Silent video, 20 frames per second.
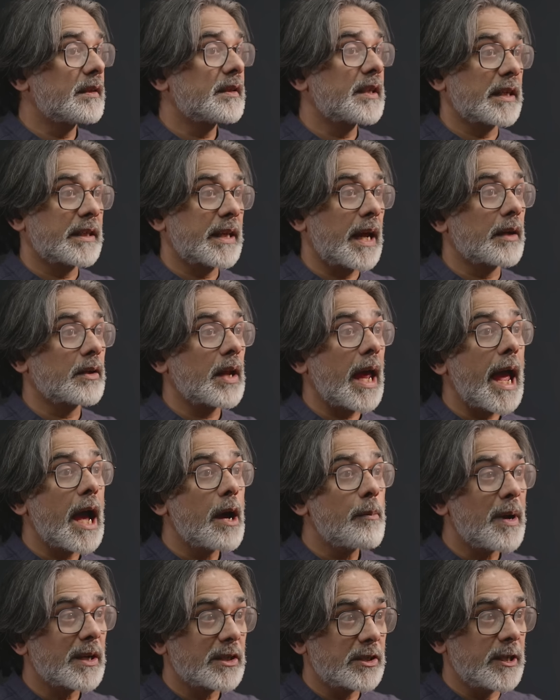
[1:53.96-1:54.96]
set out how
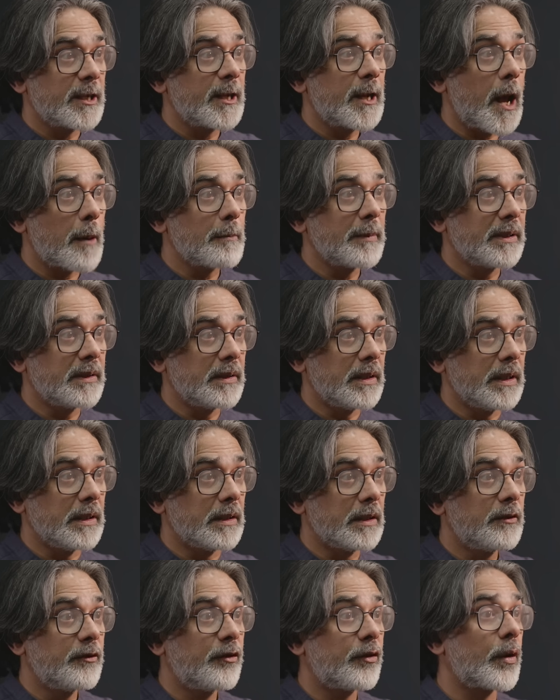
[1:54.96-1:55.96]
much income is
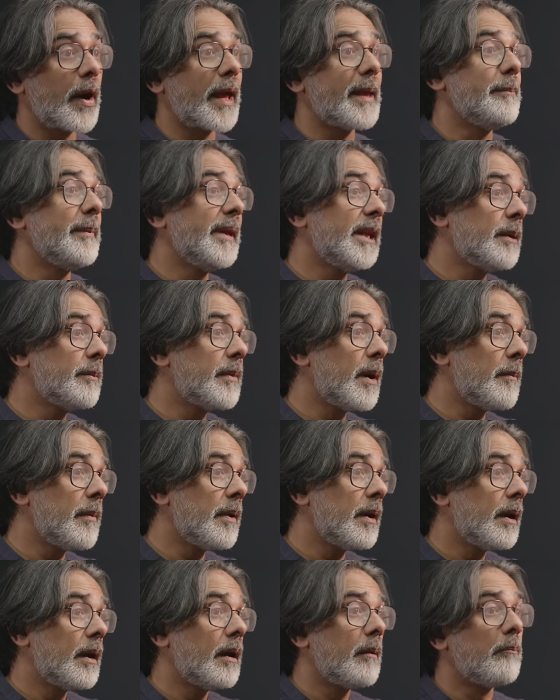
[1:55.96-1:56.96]
needed for a minimum,
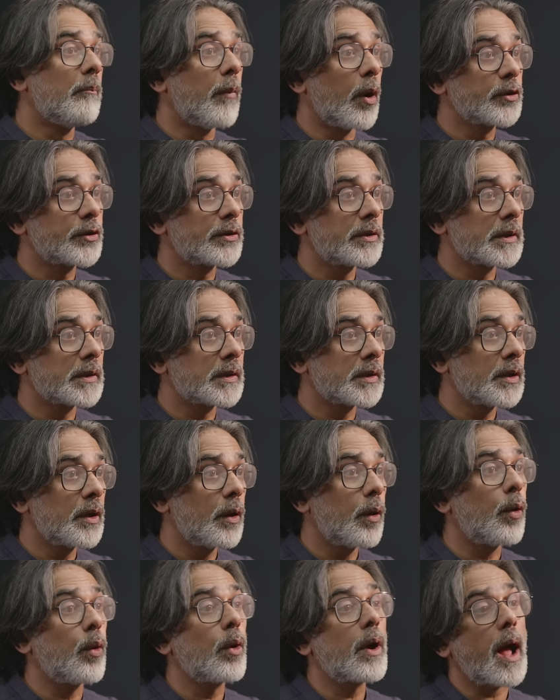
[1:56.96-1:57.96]
moderate,
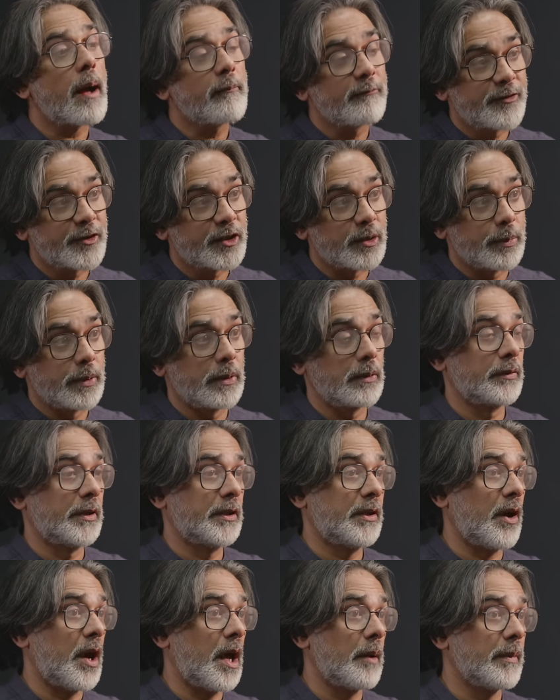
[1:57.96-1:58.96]
or comfortable
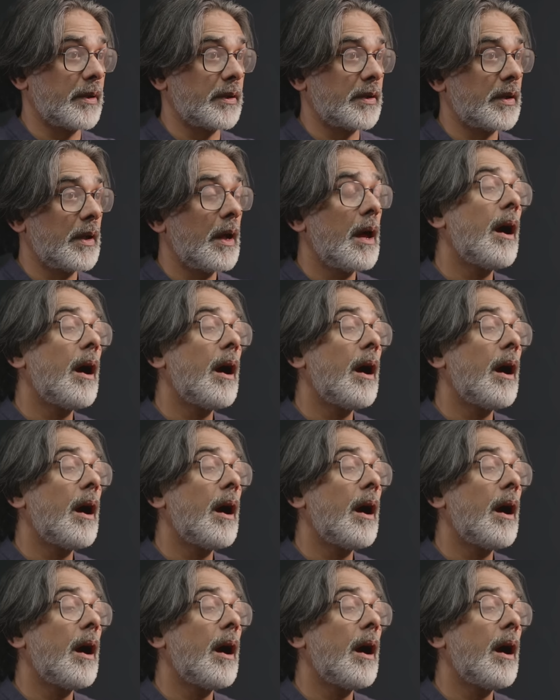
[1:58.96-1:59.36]
retirement,